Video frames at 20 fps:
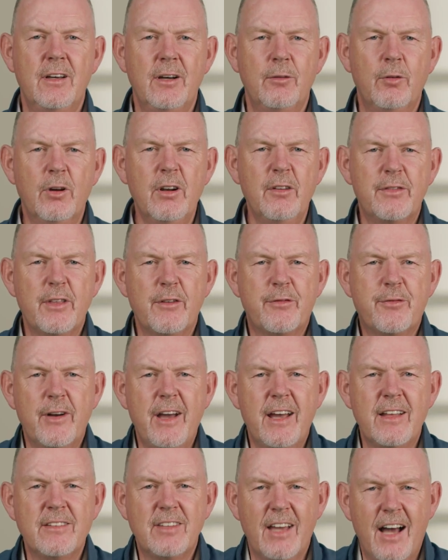One of the
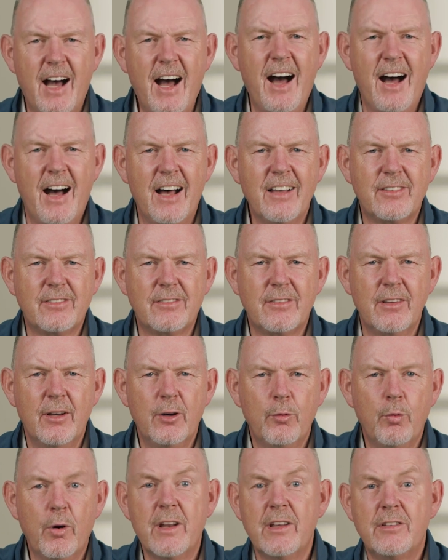friends asked,
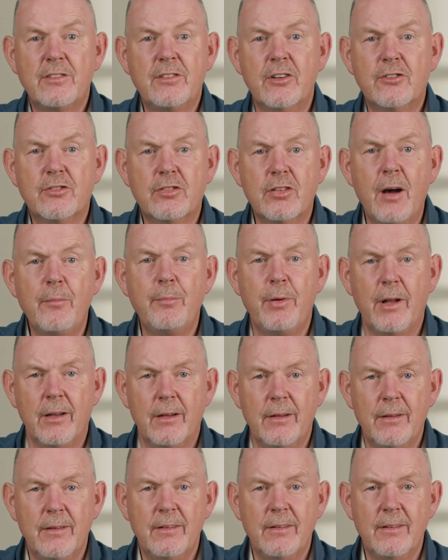What is the
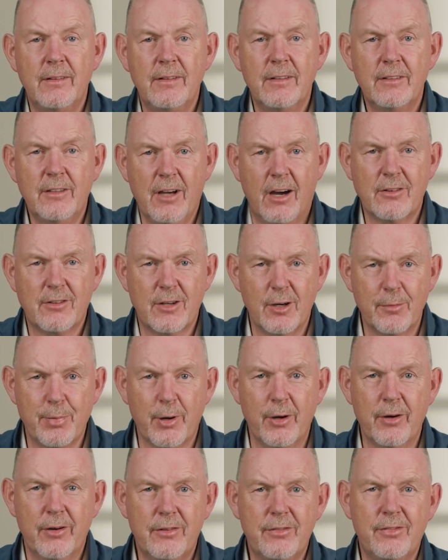trouble, Dr.
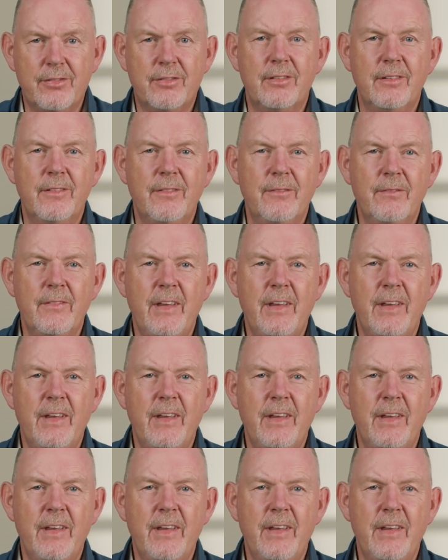Brooks?